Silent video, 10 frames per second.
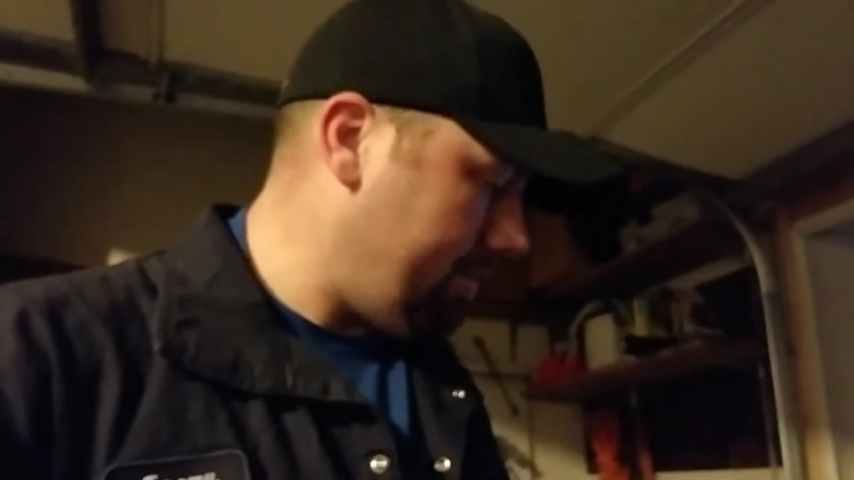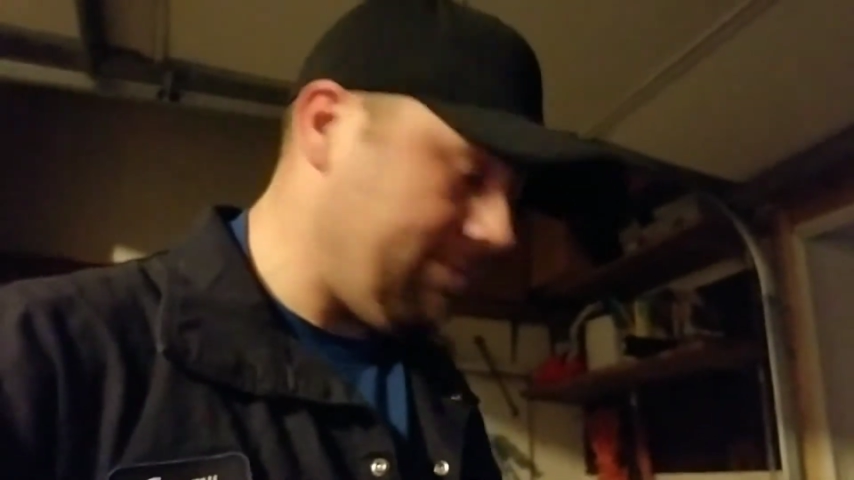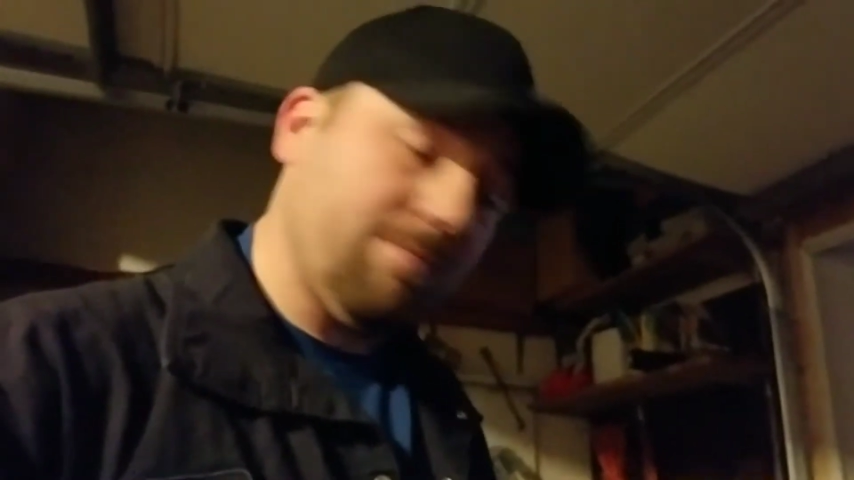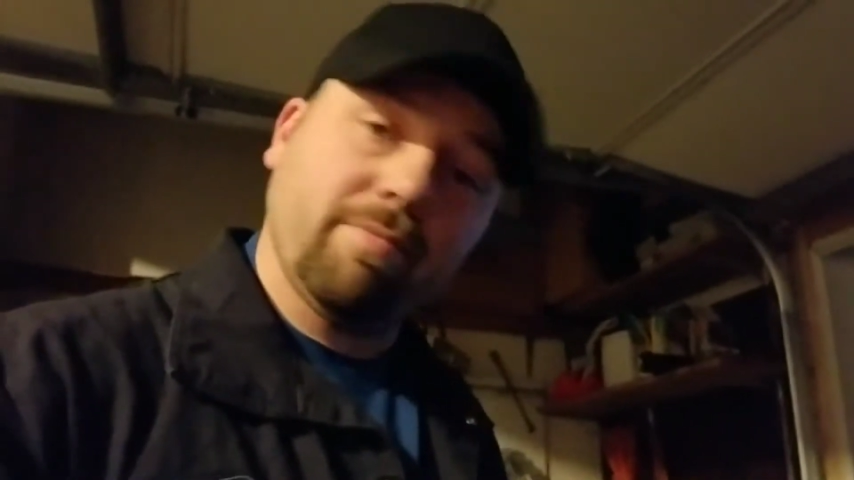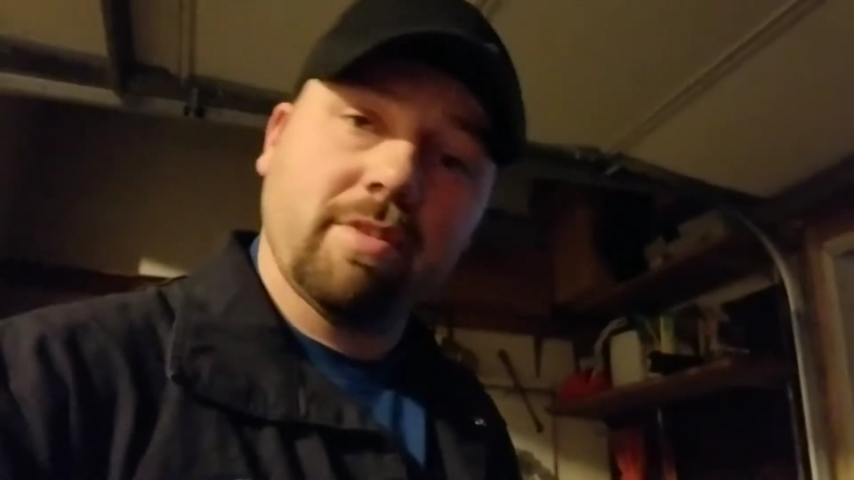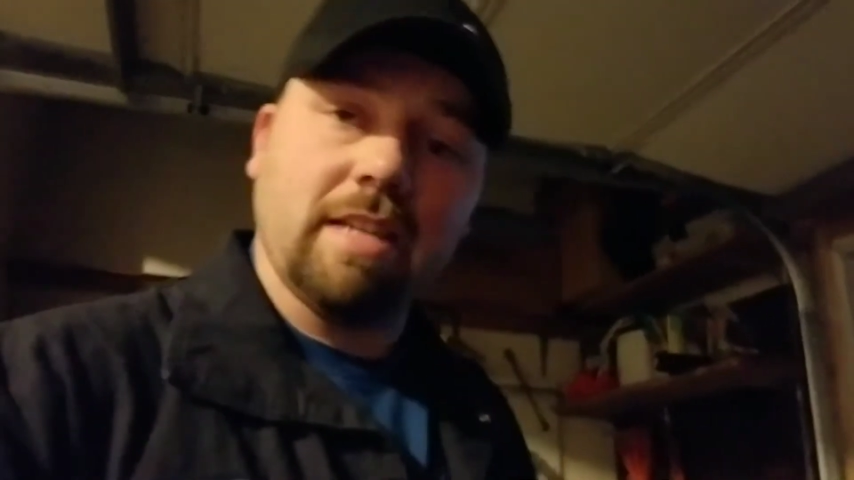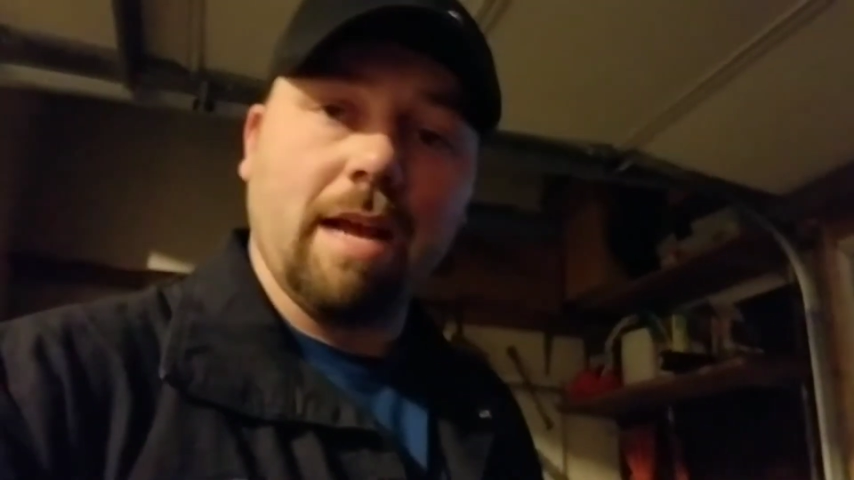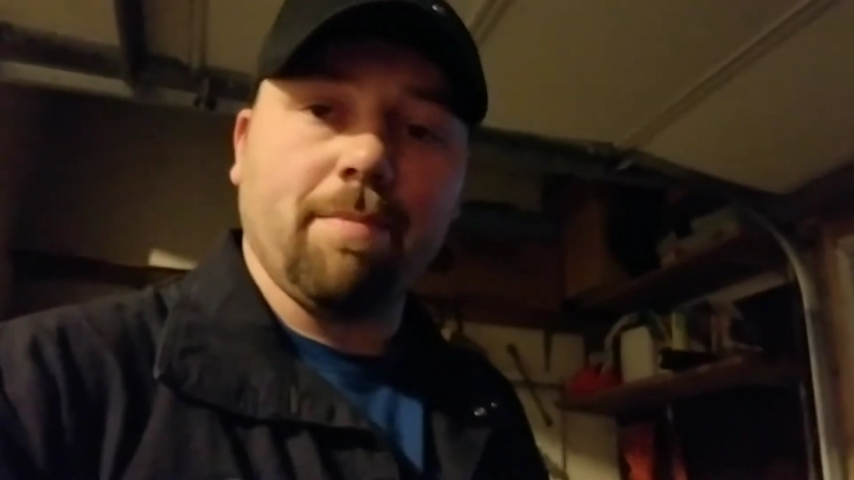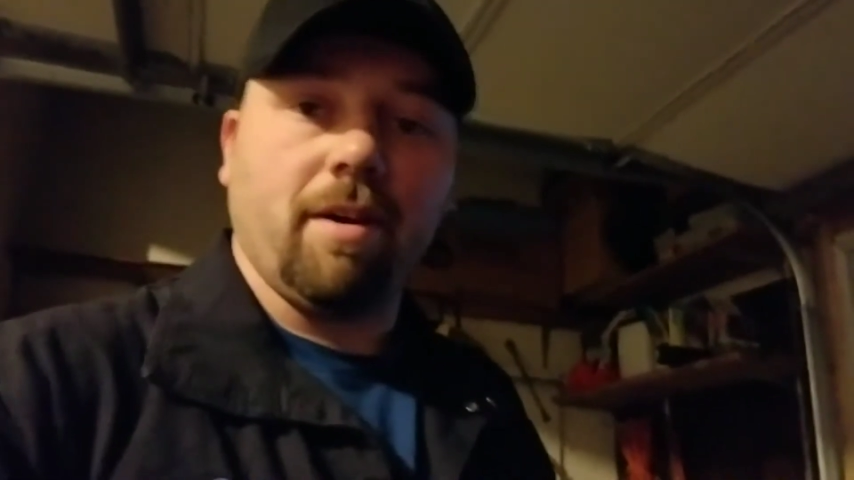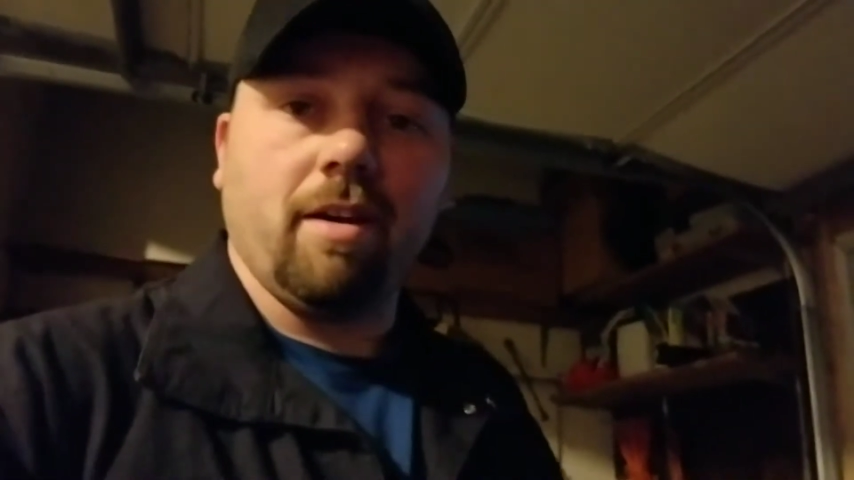
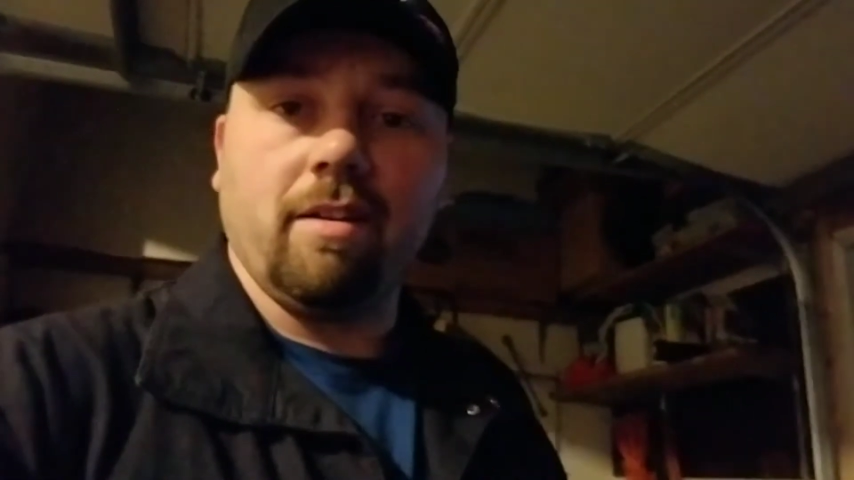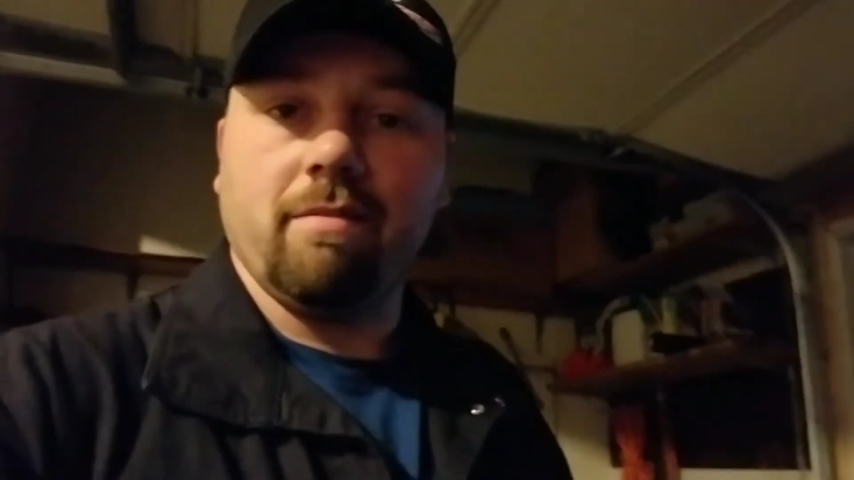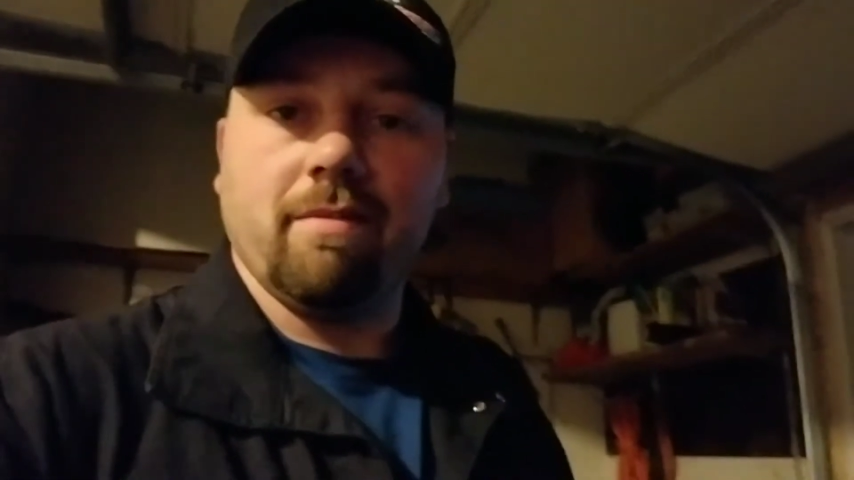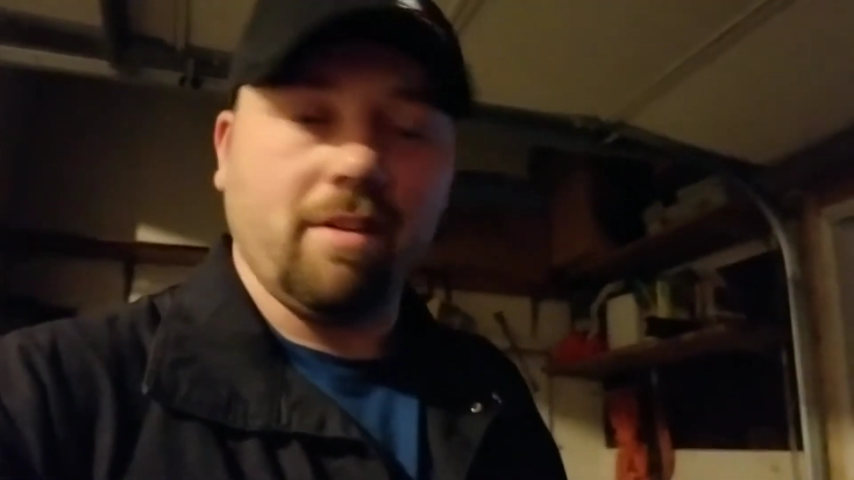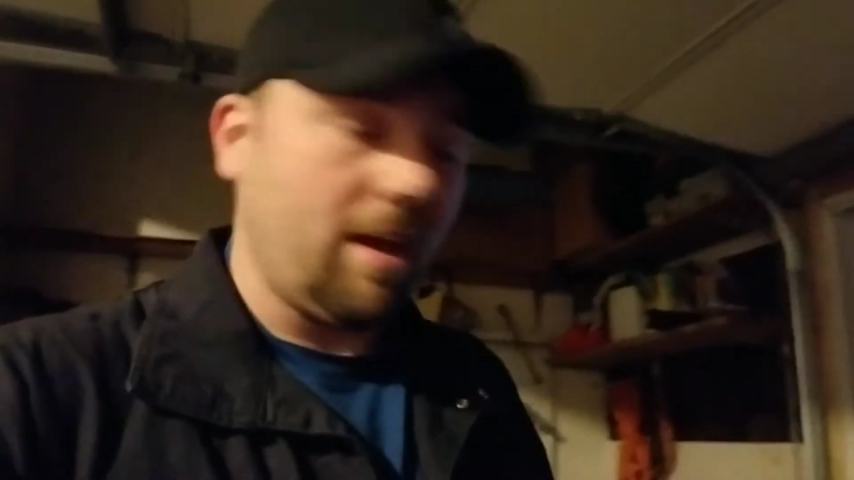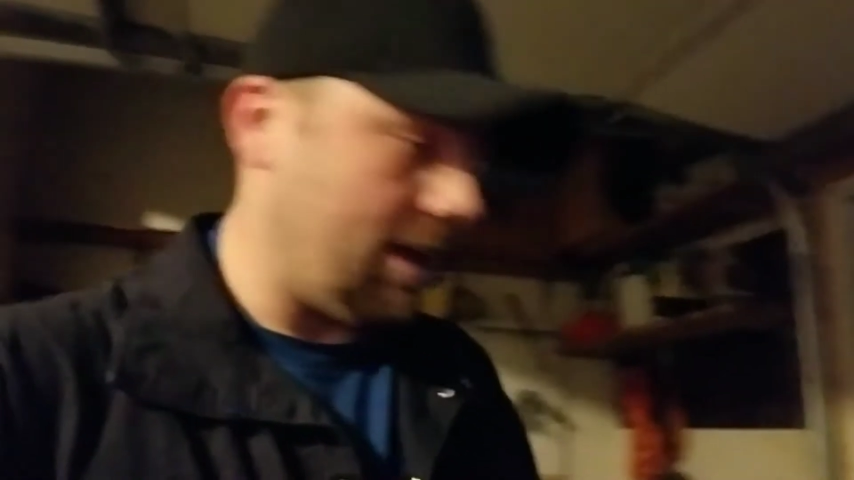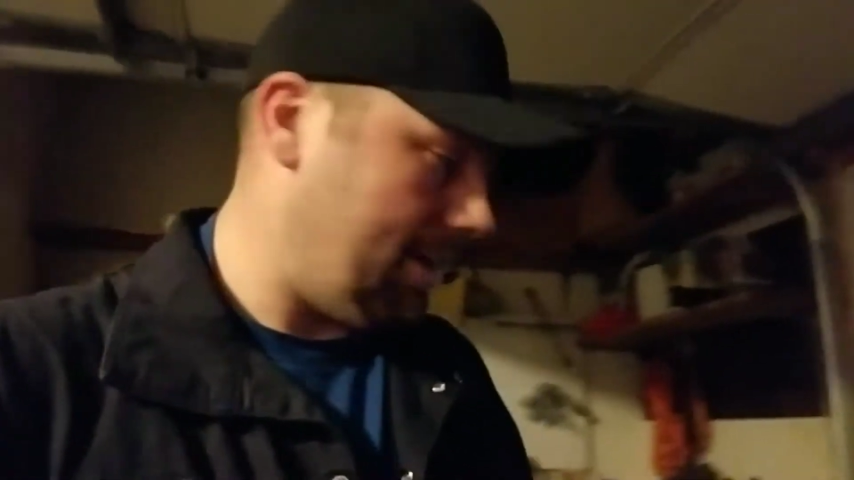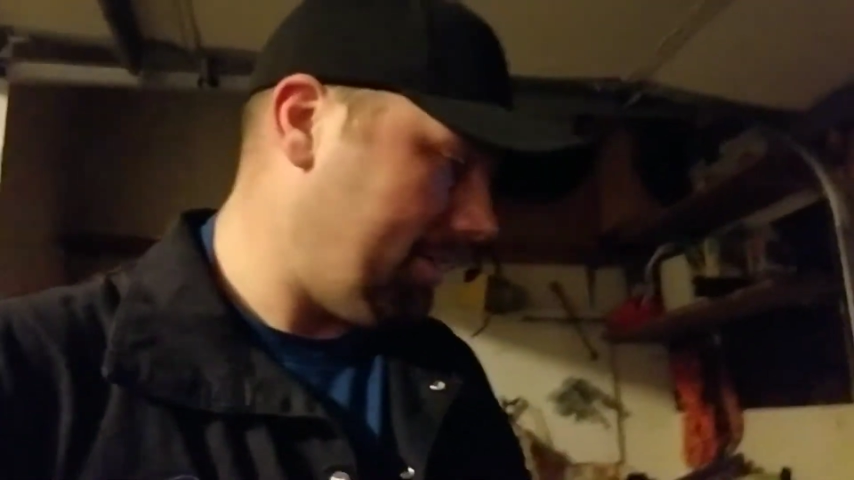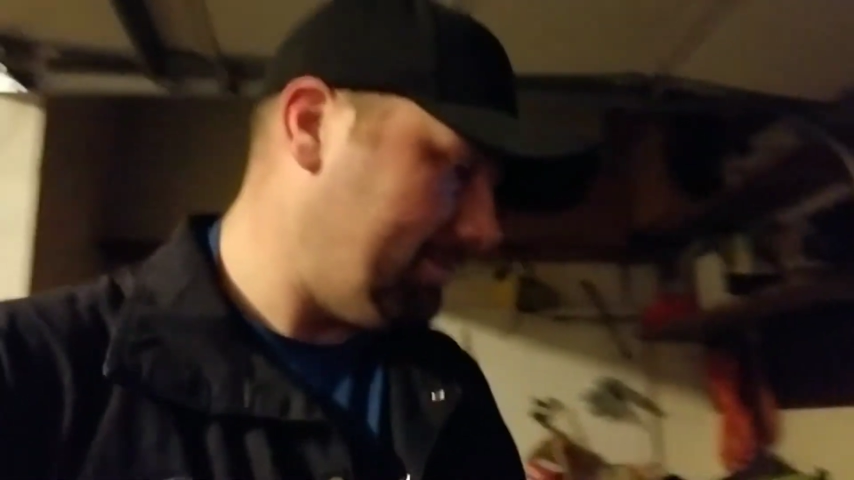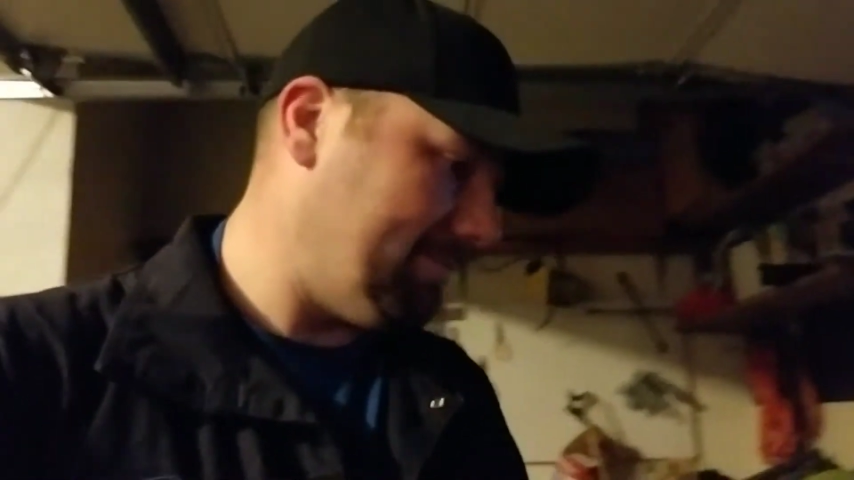Snap-on
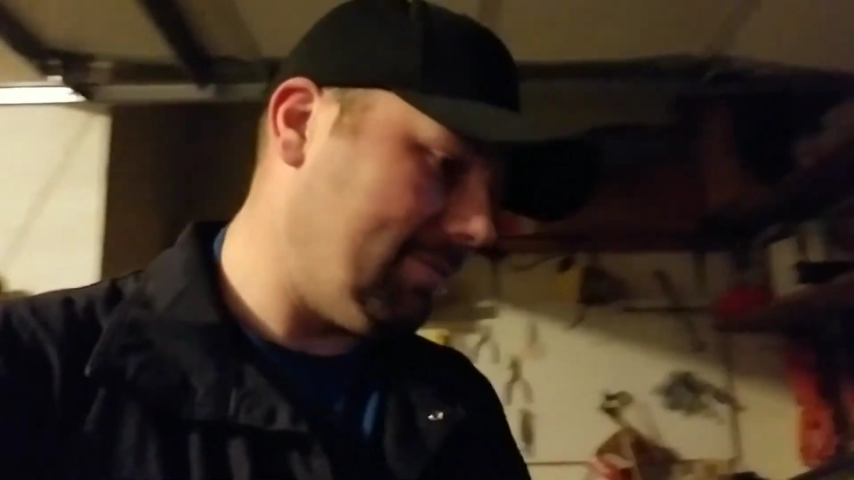uh,